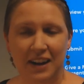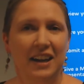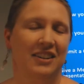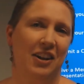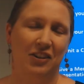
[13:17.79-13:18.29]

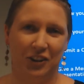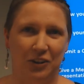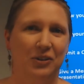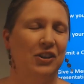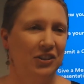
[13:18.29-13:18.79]
It
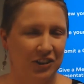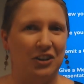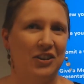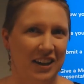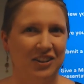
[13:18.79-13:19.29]
also just shares
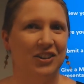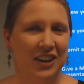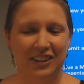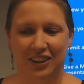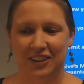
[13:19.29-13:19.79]
that news
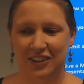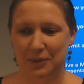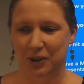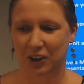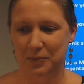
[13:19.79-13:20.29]
out to the
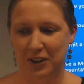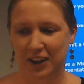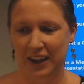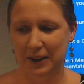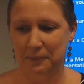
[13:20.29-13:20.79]
Chamber
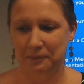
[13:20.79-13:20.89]
community.